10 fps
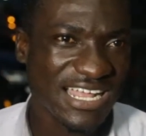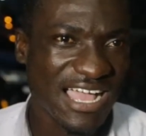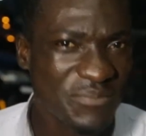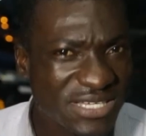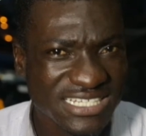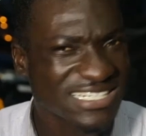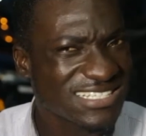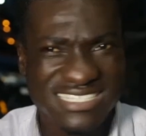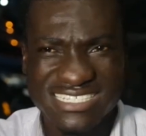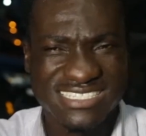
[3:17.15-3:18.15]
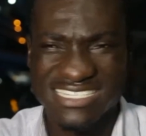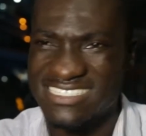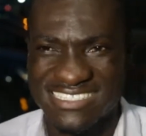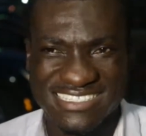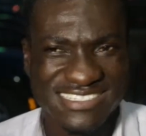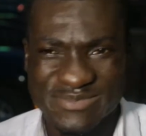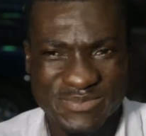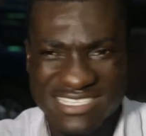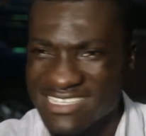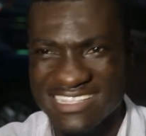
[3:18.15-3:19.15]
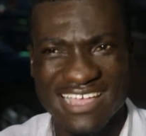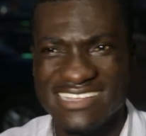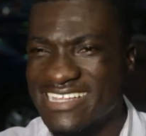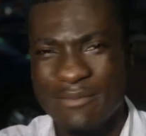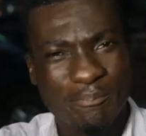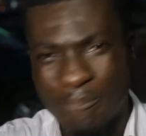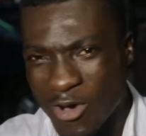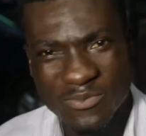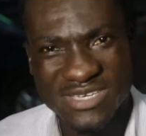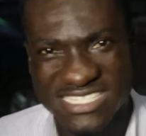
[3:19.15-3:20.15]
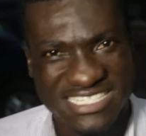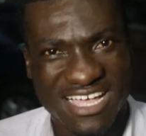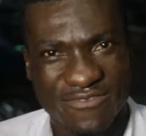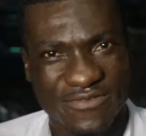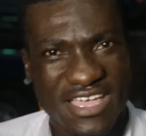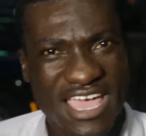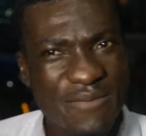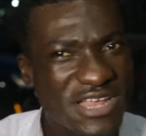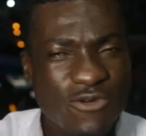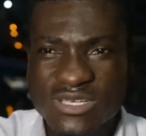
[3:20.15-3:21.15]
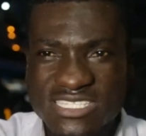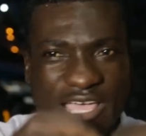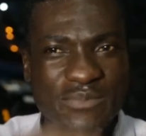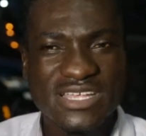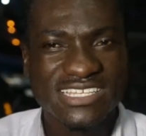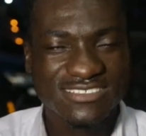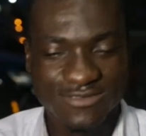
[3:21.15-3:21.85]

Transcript: I mean, it's, it's, it's, it's it, they bore me up. I mean,